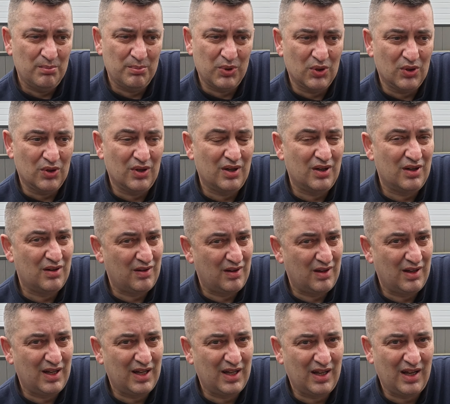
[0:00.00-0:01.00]
But
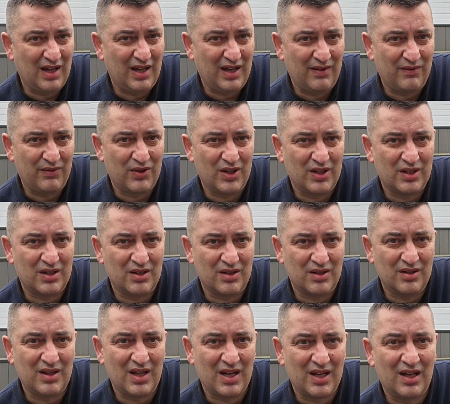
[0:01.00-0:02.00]
I have heard
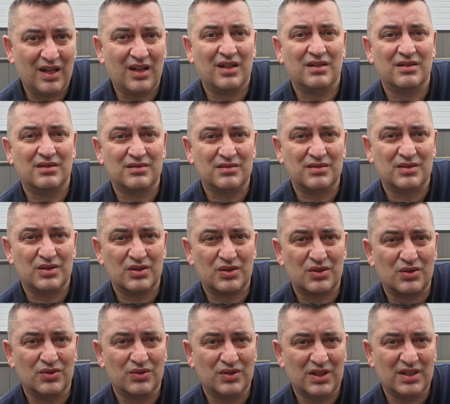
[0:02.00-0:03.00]
that
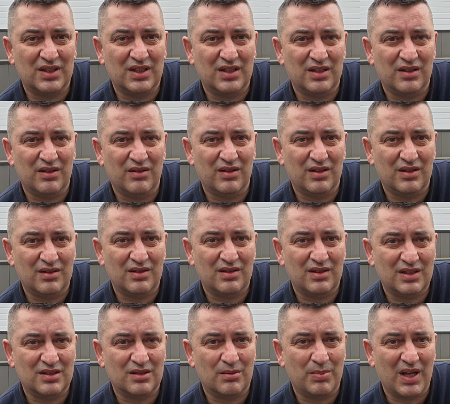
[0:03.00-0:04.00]
Sunday dinner
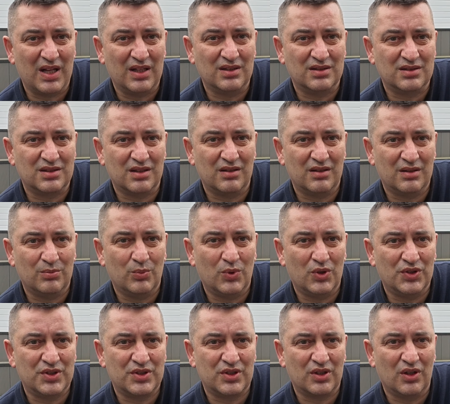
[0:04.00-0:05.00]
is a belter and
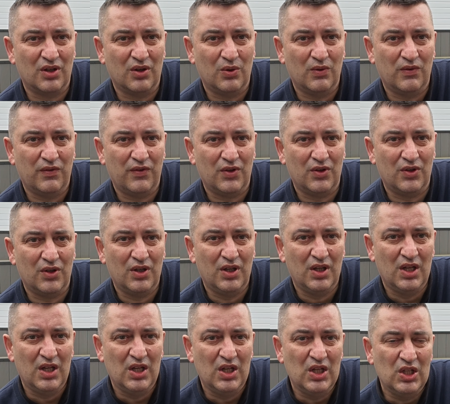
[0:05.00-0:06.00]
one to go for.
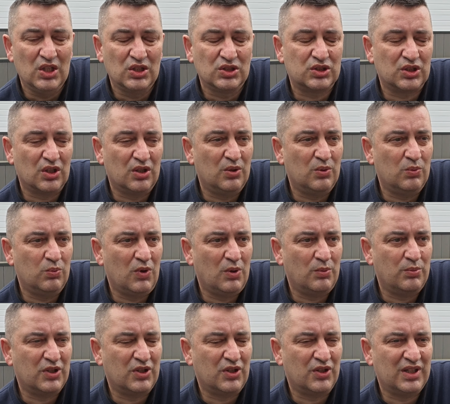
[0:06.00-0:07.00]
So
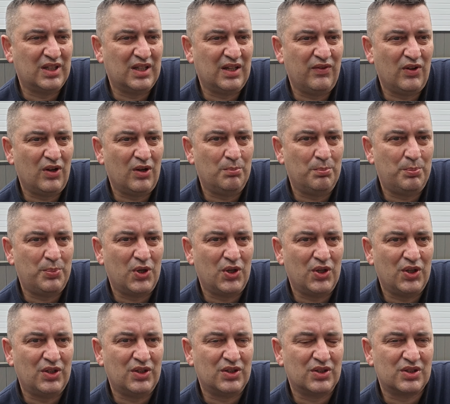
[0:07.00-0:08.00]
what we're going to give it on
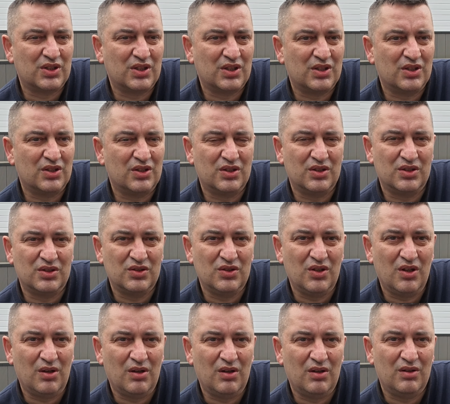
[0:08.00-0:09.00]
points, there's
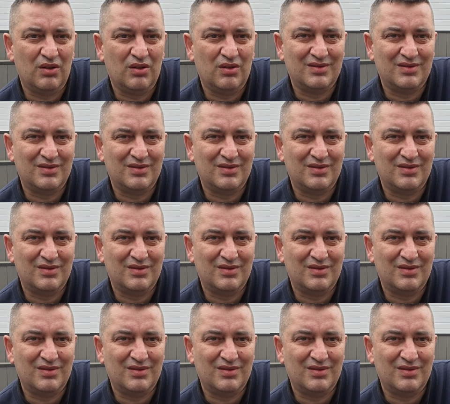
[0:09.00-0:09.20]
not